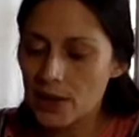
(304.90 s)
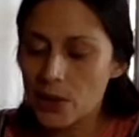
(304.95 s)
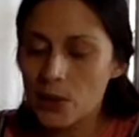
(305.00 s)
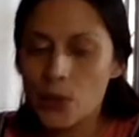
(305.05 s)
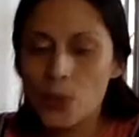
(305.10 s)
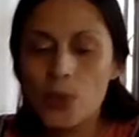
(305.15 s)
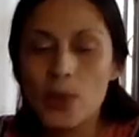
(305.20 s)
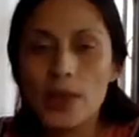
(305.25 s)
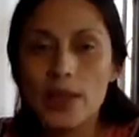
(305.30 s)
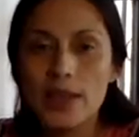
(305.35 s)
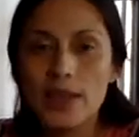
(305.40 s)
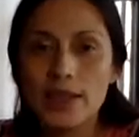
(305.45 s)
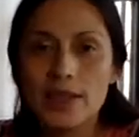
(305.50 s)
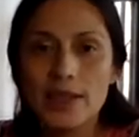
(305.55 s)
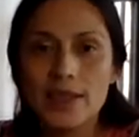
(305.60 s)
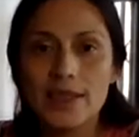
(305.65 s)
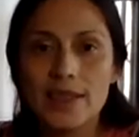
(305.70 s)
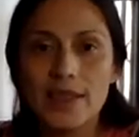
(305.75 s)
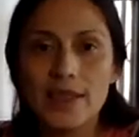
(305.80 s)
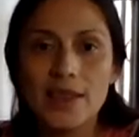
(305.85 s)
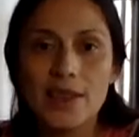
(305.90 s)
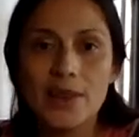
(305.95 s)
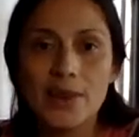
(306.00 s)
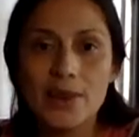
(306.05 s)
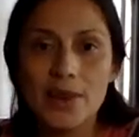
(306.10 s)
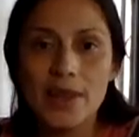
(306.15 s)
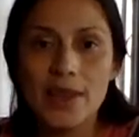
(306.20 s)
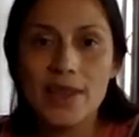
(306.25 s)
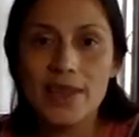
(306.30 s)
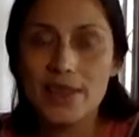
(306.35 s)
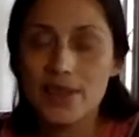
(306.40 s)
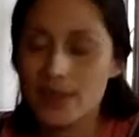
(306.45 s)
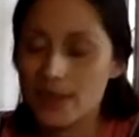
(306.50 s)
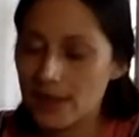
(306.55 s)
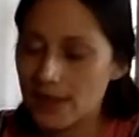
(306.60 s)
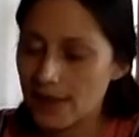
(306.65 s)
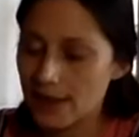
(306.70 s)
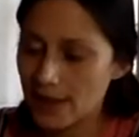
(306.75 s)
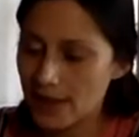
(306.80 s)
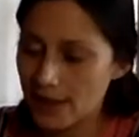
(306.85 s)
what they know here,
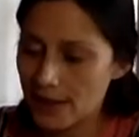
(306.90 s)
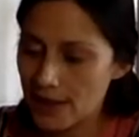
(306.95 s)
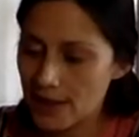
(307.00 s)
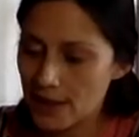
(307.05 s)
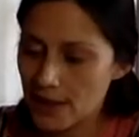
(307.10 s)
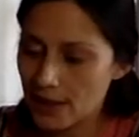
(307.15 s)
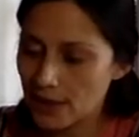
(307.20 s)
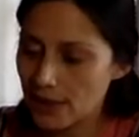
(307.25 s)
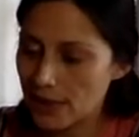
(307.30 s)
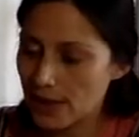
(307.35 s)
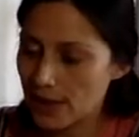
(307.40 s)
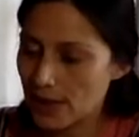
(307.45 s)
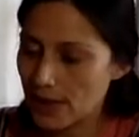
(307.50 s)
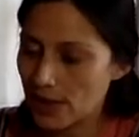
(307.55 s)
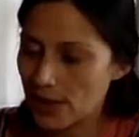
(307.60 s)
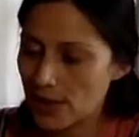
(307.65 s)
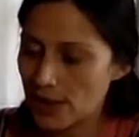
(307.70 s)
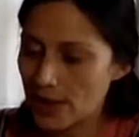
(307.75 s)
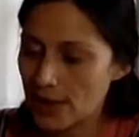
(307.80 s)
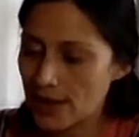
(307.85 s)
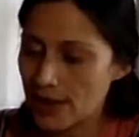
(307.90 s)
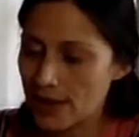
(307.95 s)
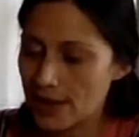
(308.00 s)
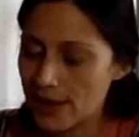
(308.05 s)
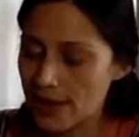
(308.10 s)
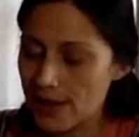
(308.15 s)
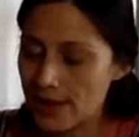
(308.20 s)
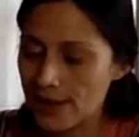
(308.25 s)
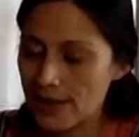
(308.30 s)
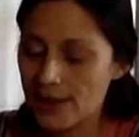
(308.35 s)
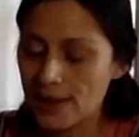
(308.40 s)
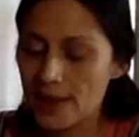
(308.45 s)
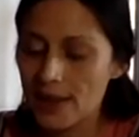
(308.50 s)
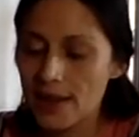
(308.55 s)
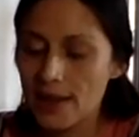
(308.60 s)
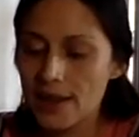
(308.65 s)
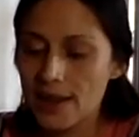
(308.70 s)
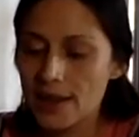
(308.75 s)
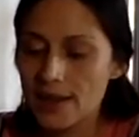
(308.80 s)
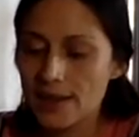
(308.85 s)
that's the invitation in this
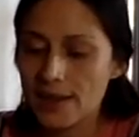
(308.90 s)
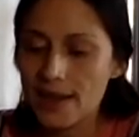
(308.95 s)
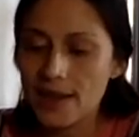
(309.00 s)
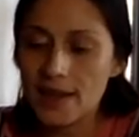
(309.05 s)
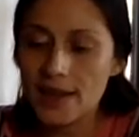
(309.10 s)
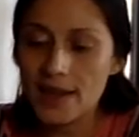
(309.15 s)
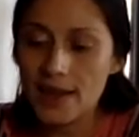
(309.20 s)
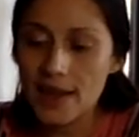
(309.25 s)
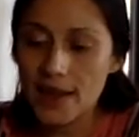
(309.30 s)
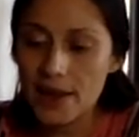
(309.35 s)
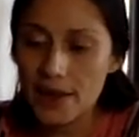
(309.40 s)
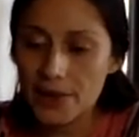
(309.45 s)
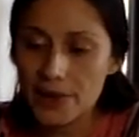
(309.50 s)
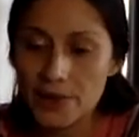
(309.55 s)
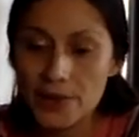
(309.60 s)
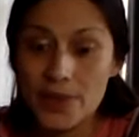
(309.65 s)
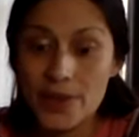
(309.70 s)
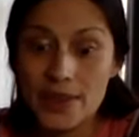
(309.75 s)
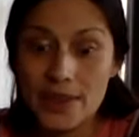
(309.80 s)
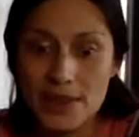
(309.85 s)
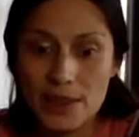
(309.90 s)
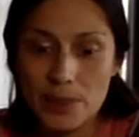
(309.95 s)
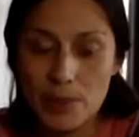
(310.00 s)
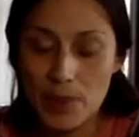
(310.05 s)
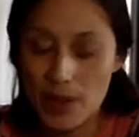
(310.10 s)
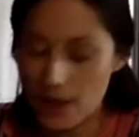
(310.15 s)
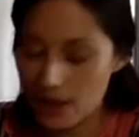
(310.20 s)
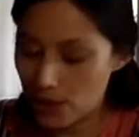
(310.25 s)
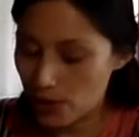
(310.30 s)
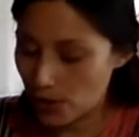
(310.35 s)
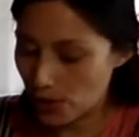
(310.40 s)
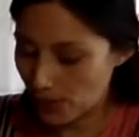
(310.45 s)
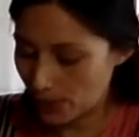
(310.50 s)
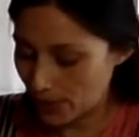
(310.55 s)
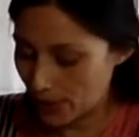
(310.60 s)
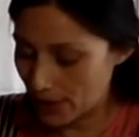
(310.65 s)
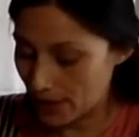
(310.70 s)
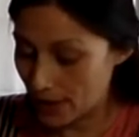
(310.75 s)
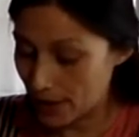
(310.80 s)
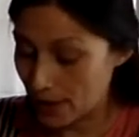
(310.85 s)
second half of this page
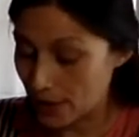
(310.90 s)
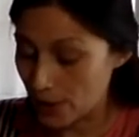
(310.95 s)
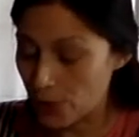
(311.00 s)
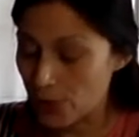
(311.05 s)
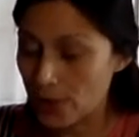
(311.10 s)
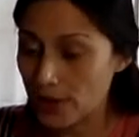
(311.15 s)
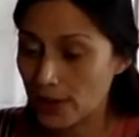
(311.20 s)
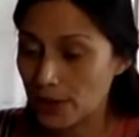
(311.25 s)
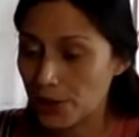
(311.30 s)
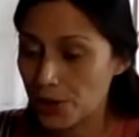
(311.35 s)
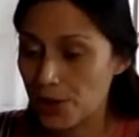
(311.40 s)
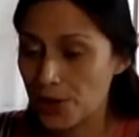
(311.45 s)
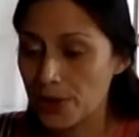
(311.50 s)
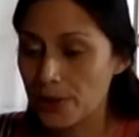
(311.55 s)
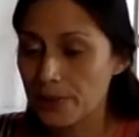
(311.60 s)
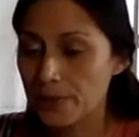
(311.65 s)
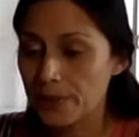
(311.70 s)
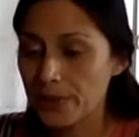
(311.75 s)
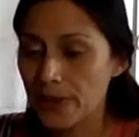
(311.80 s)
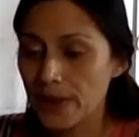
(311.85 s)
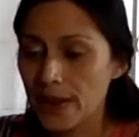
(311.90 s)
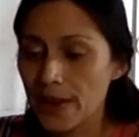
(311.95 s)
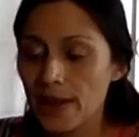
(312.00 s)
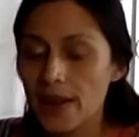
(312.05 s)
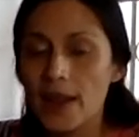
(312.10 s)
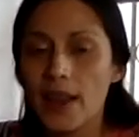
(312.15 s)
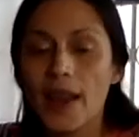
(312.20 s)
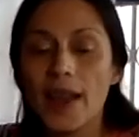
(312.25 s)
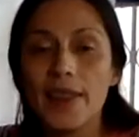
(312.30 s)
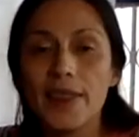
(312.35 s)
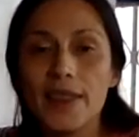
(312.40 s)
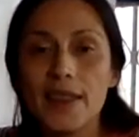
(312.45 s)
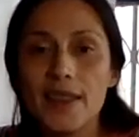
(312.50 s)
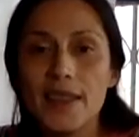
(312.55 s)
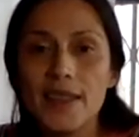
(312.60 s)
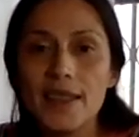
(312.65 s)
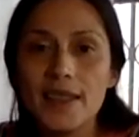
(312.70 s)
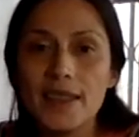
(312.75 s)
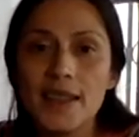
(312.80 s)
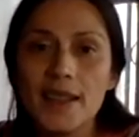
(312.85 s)
in the introduction. And
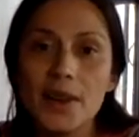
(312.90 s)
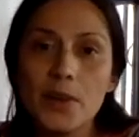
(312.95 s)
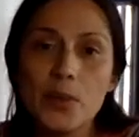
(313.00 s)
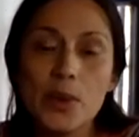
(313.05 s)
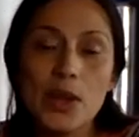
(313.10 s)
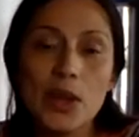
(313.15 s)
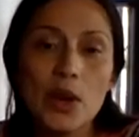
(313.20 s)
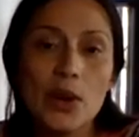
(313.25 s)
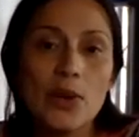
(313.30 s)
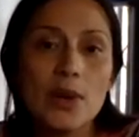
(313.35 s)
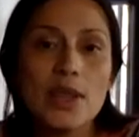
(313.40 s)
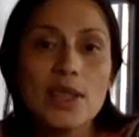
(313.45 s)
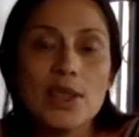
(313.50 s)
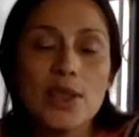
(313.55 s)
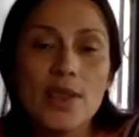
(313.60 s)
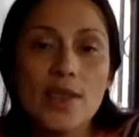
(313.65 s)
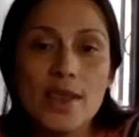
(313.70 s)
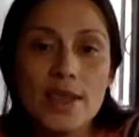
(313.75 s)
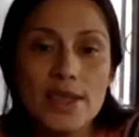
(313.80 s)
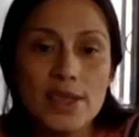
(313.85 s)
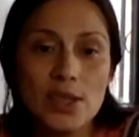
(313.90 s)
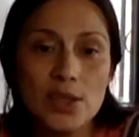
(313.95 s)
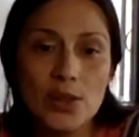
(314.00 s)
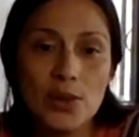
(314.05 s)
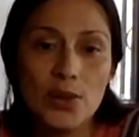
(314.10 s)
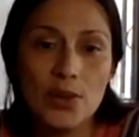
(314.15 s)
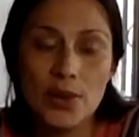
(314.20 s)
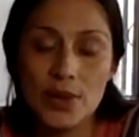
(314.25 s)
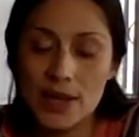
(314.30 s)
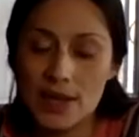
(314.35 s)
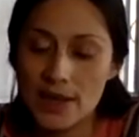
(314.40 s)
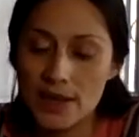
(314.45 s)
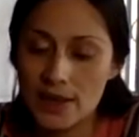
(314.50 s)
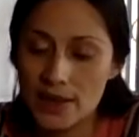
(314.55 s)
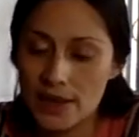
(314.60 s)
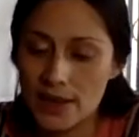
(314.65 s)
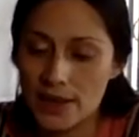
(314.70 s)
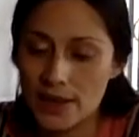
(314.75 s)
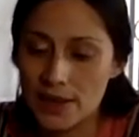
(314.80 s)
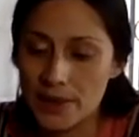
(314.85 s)
then we go into the
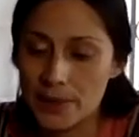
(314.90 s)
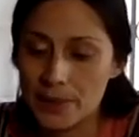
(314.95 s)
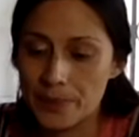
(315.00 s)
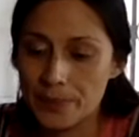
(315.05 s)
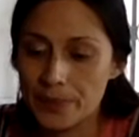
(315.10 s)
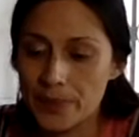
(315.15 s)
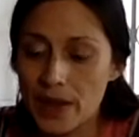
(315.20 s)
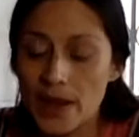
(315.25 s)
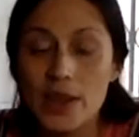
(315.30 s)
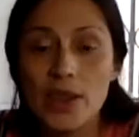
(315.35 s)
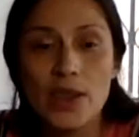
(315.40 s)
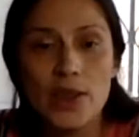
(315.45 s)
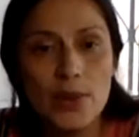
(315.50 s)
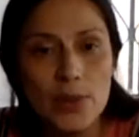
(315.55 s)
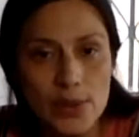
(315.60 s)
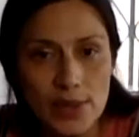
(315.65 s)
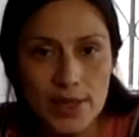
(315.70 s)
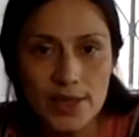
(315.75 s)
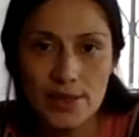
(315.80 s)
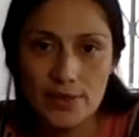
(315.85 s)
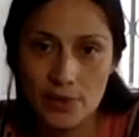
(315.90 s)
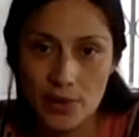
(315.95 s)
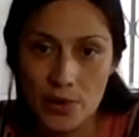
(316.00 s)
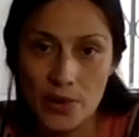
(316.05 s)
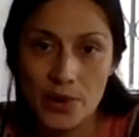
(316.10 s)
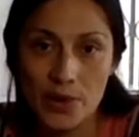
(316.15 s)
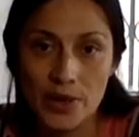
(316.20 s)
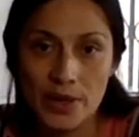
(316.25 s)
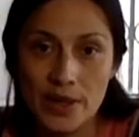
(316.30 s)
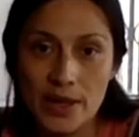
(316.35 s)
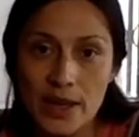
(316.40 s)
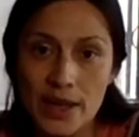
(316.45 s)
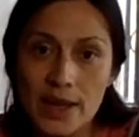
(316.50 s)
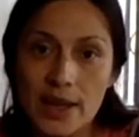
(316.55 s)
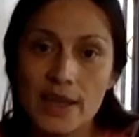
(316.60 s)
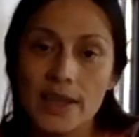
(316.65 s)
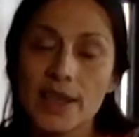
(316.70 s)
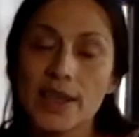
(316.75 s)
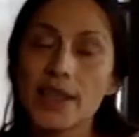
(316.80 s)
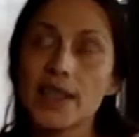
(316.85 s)
story and uses of corn.
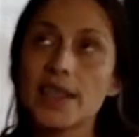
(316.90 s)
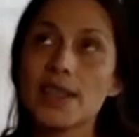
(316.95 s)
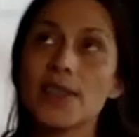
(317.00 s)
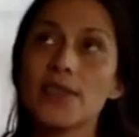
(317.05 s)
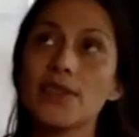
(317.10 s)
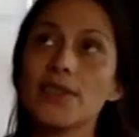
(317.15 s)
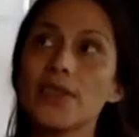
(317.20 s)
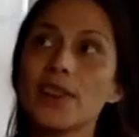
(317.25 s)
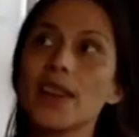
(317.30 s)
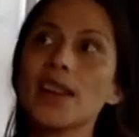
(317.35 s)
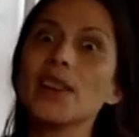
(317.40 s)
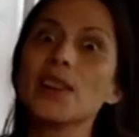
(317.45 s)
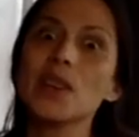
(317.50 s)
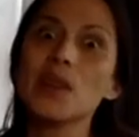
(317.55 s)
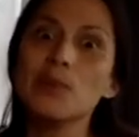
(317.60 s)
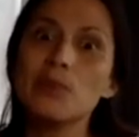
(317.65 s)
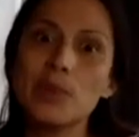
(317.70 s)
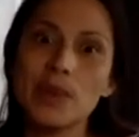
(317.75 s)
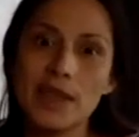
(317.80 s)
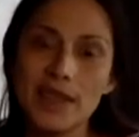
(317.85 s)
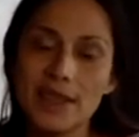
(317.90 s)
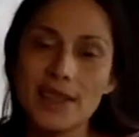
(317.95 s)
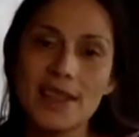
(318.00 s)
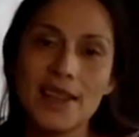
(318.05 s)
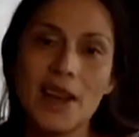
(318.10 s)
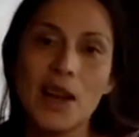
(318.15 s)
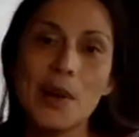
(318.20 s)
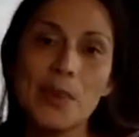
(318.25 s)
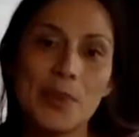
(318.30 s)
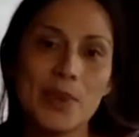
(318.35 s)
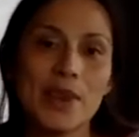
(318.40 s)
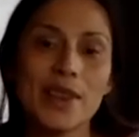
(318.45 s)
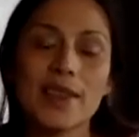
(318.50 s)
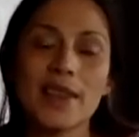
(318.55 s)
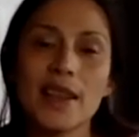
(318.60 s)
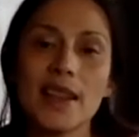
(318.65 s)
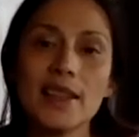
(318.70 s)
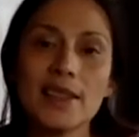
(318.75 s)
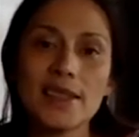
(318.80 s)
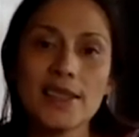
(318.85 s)
Now that's a very big
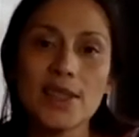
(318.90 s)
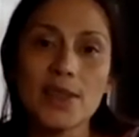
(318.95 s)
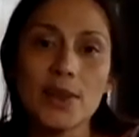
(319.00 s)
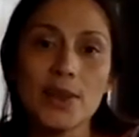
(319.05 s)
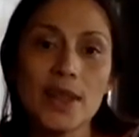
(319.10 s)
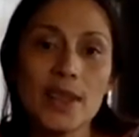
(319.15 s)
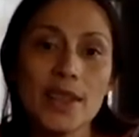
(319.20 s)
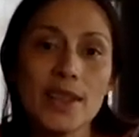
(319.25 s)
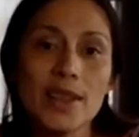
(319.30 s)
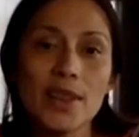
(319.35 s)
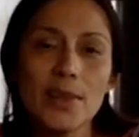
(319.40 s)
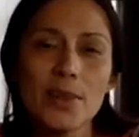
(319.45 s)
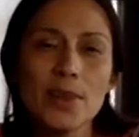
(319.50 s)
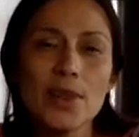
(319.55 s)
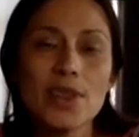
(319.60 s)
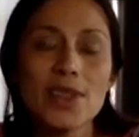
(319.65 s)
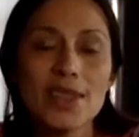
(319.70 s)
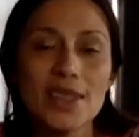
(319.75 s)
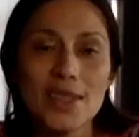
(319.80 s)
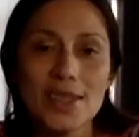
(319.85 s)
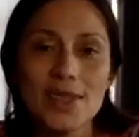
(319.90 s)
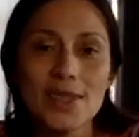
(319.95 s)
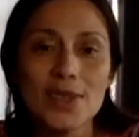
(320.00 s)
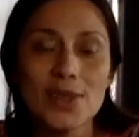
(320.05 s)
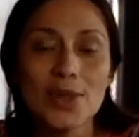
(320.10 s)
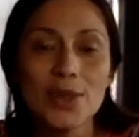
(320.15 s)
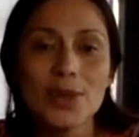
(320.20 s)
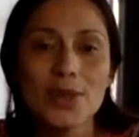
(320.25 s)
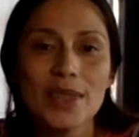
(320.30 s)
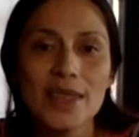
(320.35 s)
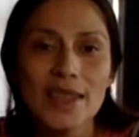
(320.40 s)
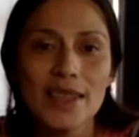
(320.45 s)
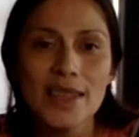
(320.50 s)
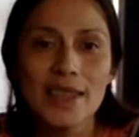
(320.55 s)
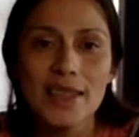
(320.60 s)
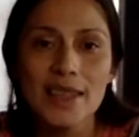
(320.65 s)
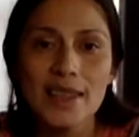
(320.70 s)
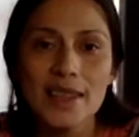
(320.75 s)
topic, and so here we just truly